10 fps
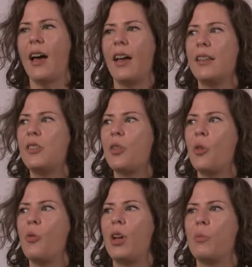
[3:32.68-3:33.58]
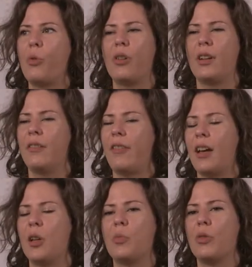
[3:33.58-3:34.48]
It's so important and
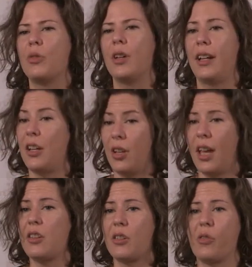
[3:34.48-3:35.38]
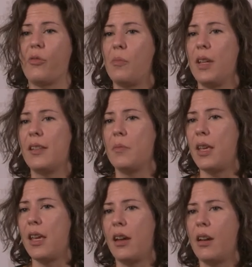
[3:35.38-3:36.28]
valuable and educational for me to
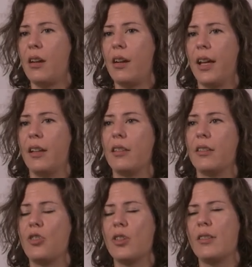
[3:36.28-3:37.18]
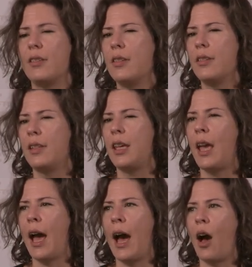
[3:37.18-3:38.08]
be here and just to
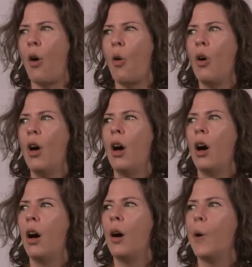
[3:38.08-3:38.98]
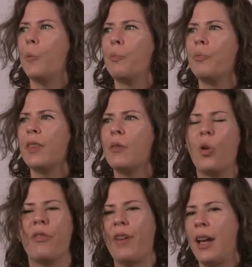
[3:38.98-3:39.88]
see how
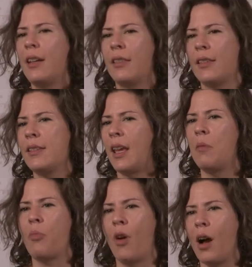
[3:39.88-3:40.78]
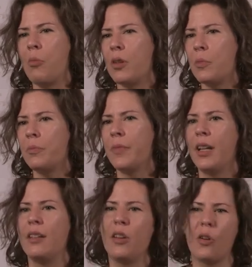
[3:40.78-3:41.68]
we're fighting the same problem.
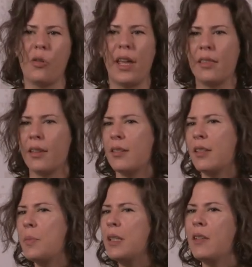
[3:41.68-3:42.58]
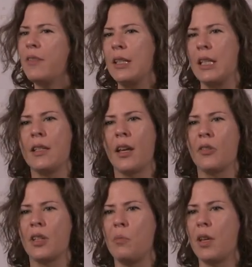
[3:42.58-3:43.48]
And, you know, like, the specific
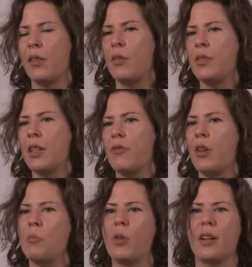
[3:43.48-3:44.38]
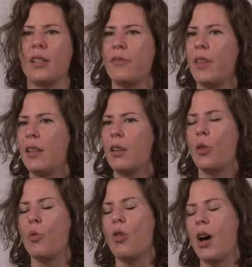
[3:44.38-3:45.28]
details can be a little different because of like the
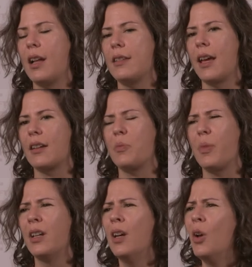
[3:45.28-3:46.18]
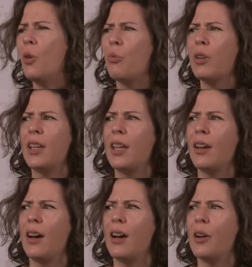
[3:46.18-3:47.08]
local context, but really
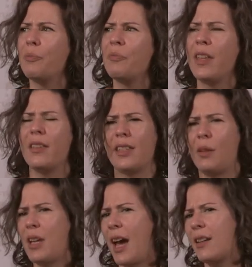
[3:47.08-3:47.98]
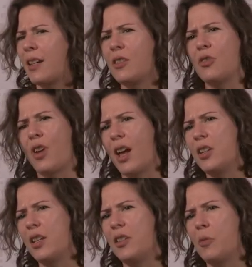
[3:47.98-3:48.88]
the same tactics and
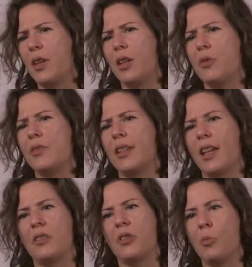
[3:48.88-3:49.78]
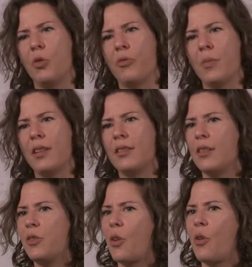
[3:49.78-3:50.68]
strategies are being used against our movements.
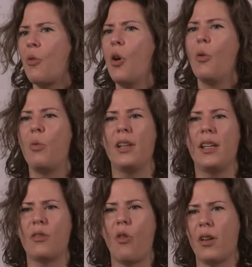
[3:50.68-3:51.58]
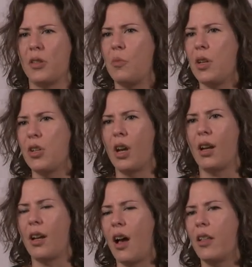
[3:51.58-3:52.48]
And so we need to also be
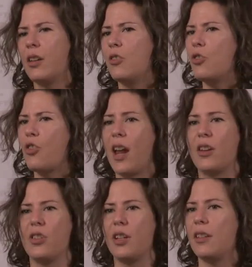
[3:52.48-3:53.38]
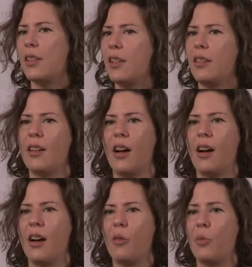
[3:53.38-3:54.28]
sharing knowledge, strategies, and
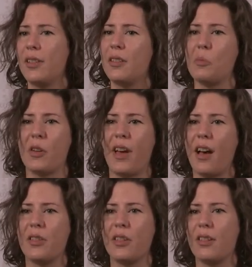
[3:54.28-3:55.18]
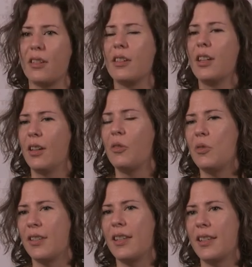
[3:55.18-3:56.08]
wisdom of how to
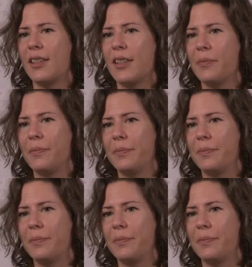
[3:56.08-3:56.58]
resist.